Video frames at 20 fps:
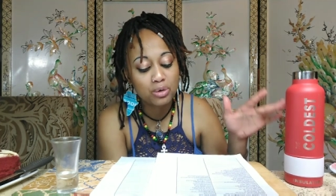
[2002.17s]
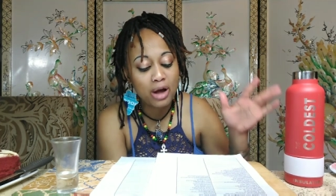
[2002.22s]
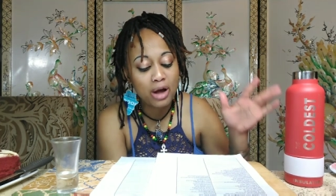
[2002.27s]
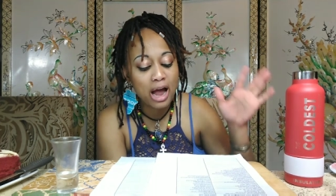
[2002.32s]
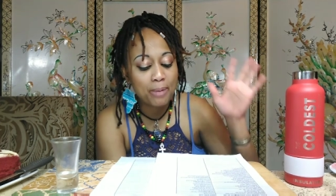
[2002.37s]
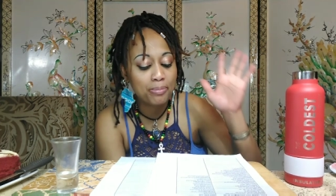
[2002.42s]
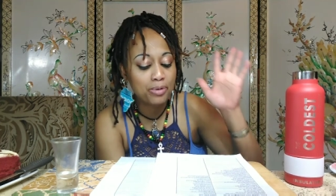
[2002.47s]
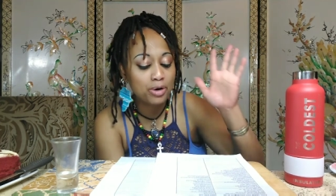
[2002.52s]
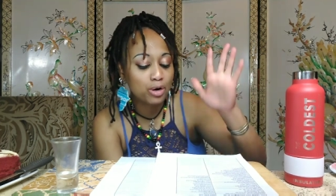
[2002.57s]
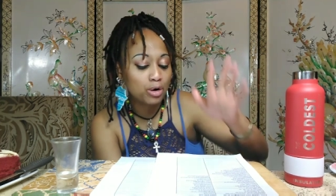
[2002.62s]
So
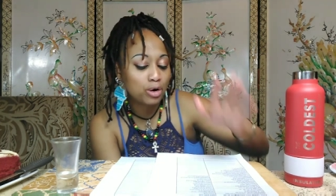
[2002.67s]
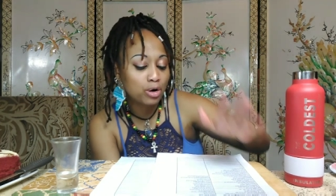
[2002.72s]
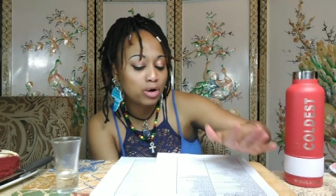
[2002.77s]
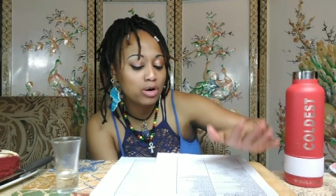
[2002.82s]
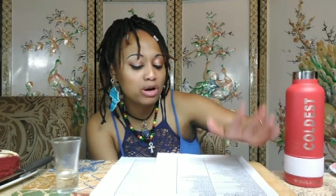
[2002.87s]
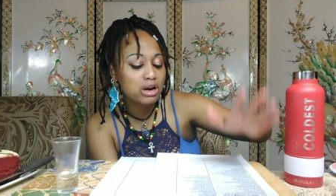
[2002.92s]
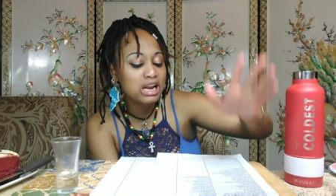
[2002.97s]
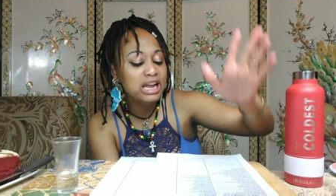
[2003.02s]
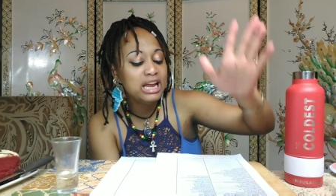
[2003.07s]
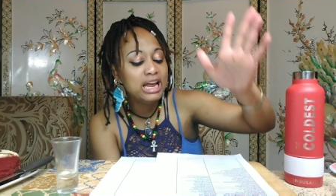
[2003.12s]
happy
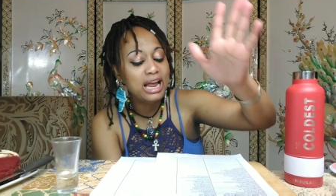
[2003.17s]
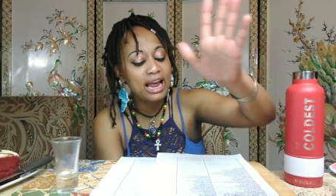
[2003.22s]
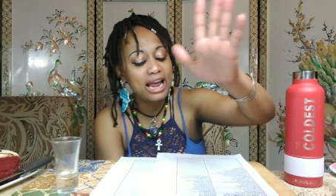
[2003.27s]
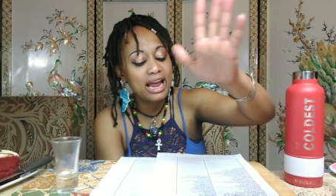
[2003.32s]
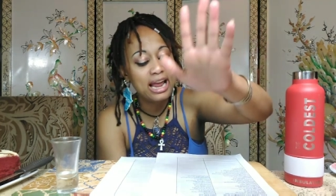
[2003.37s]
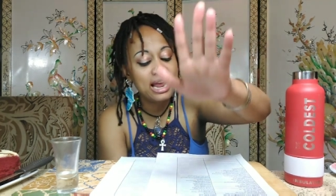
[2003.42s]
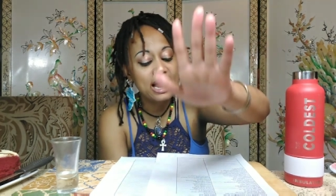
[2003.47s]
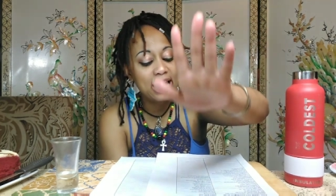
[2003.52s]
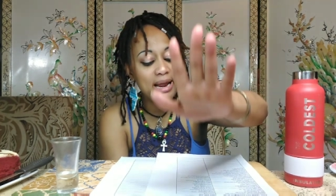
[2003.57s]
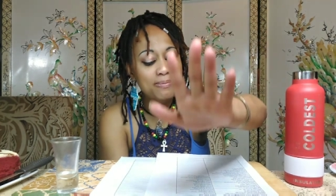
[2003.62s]
early
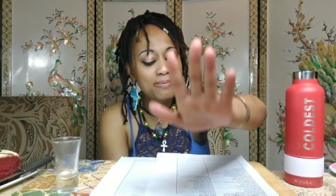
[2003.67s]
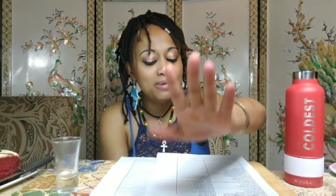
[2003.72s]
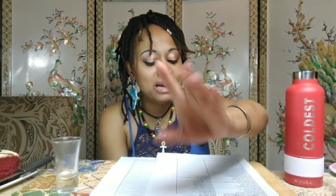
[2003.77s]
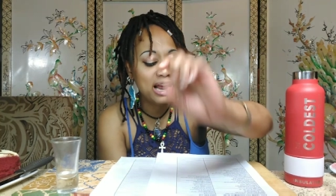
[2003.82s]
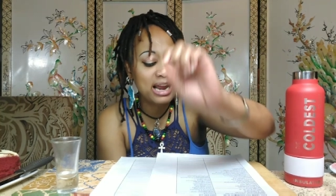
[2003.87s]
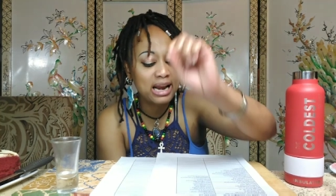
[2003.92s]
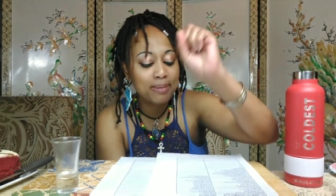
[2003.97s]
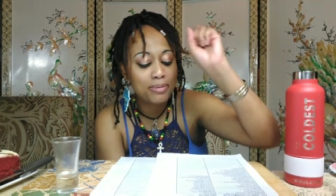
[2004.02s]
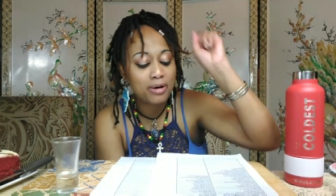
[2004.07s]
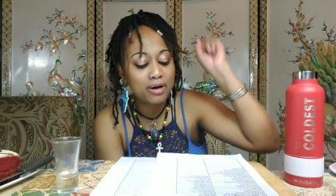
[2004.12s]
and
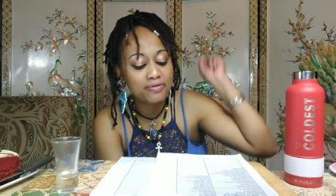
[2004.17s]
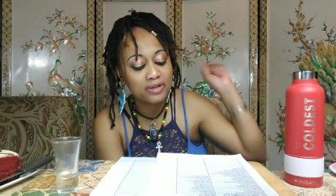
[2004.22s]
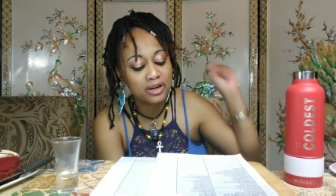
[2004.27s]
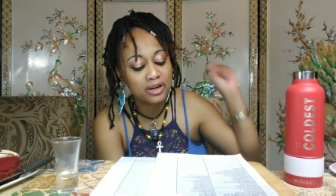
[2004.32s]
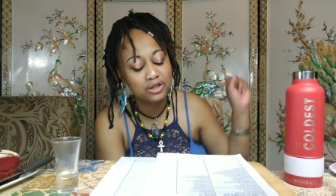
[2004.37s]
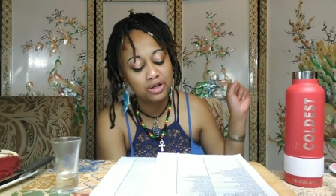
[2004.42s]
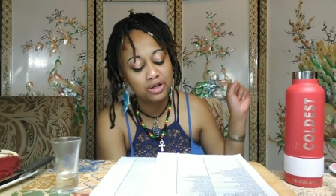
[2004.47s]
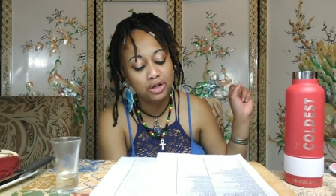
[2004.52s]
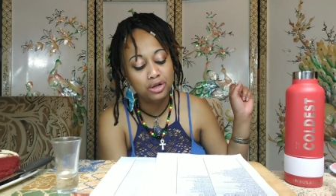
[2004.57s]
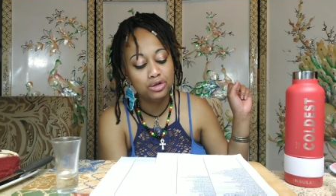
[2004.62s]
belated
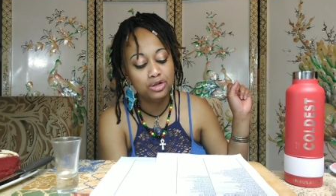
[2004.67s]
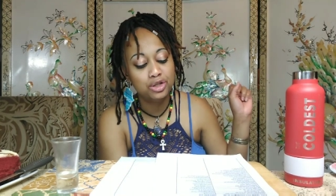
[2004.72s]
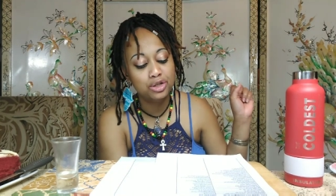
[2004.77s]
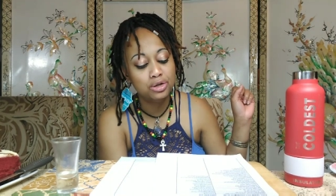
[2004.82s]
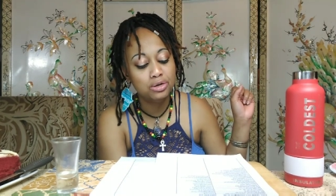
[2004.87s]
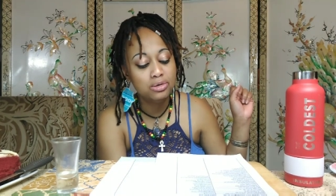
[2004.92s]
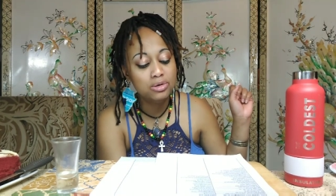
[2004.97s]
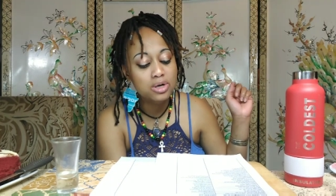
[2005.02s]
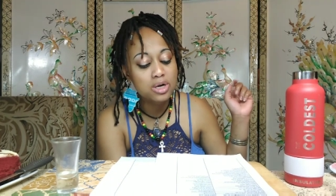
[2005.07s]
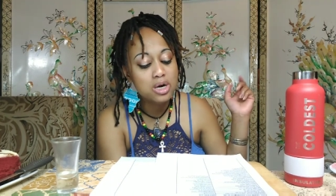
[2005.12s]
birthday to you
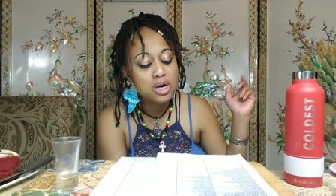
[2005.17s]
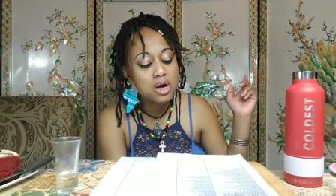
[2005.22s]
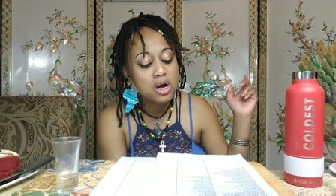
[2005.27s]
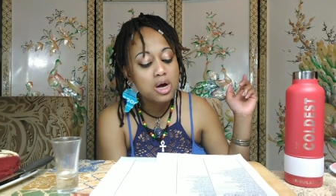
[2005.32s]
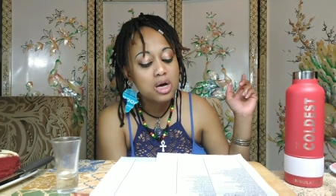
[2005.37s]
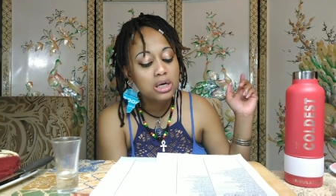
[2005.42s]
too.